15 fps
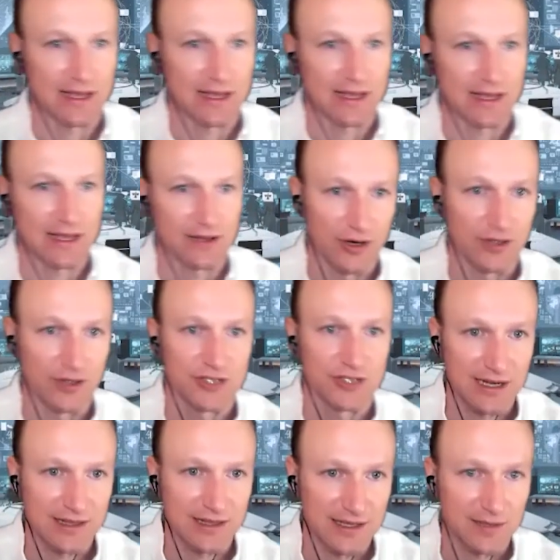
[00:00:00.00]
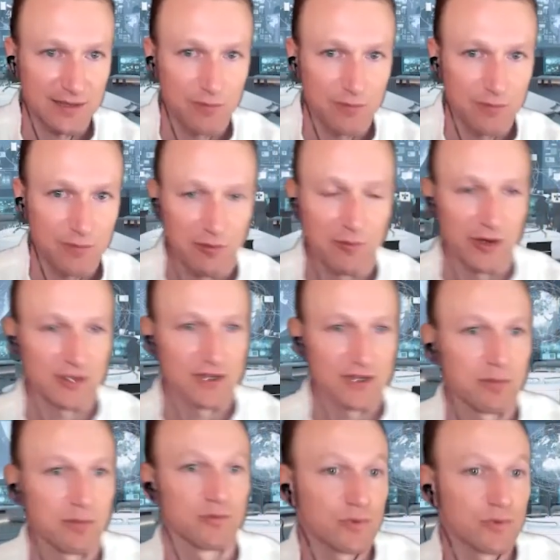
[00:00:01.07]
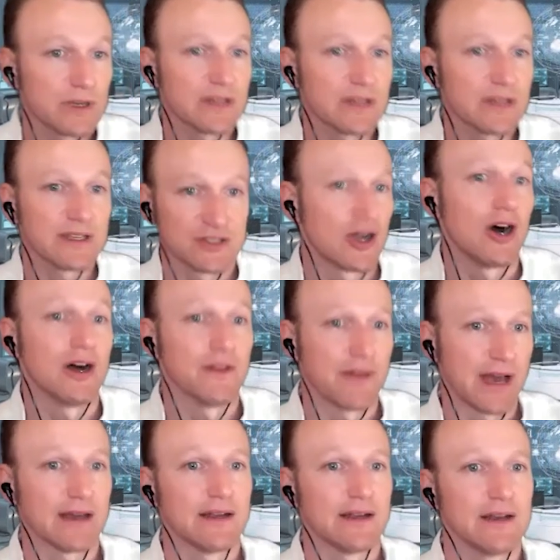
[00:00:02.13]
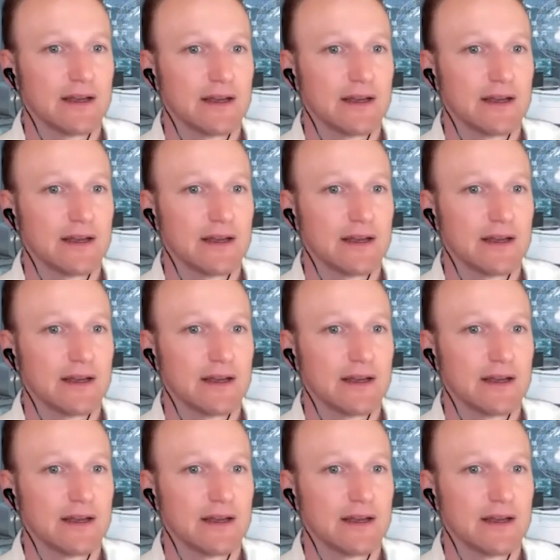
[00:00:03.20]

at large and i think barbara marx hubbard really saw that